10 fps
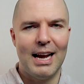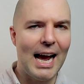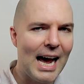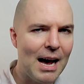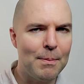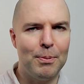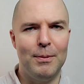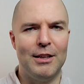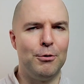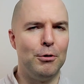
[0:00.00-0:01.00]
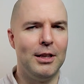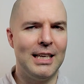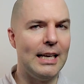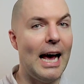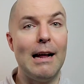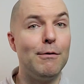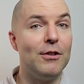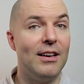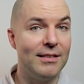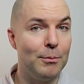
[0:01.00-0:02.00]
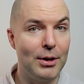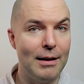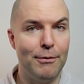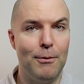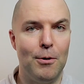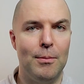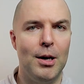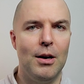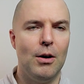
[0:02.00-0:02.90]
app that's really an advertising platform,